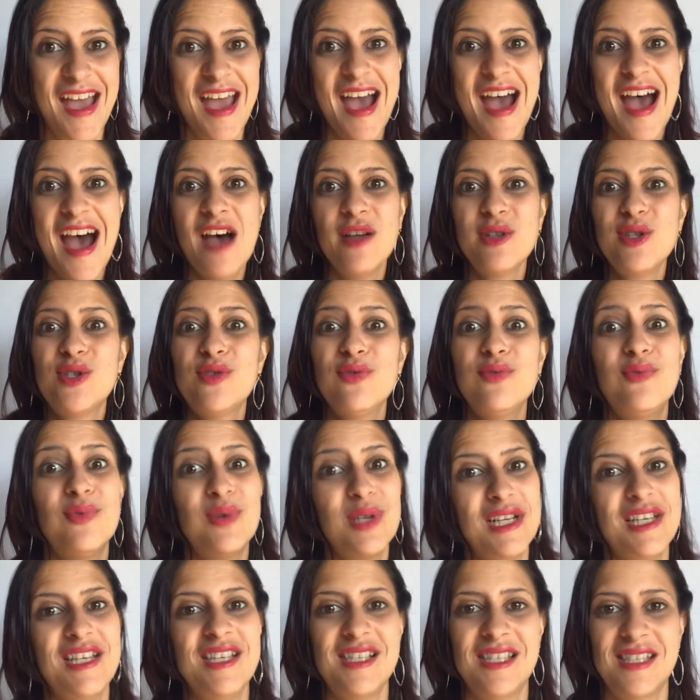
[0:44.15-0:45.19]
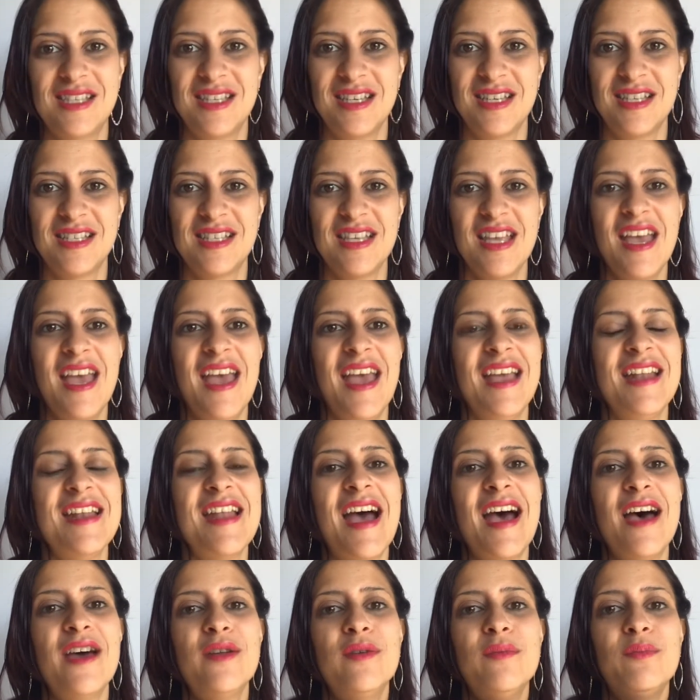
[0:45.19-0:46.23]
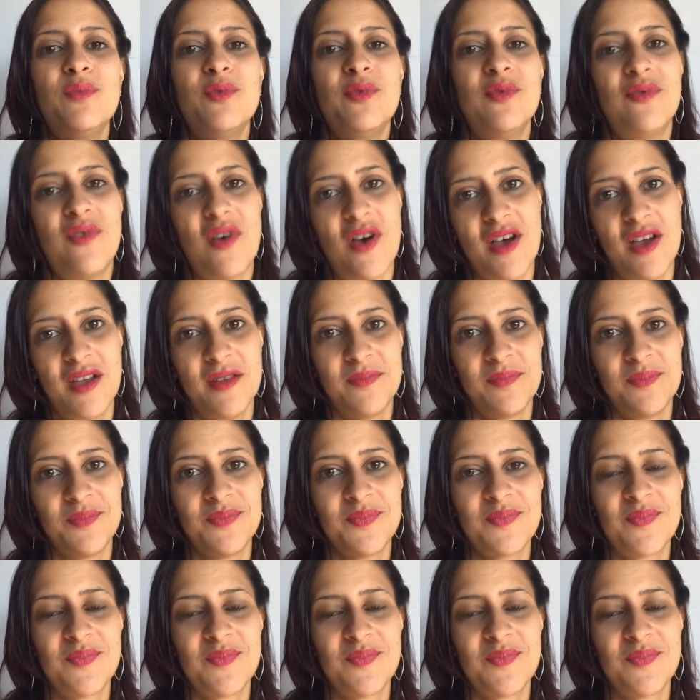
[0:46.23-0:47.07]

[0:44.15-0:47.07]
how to release this and how to move on.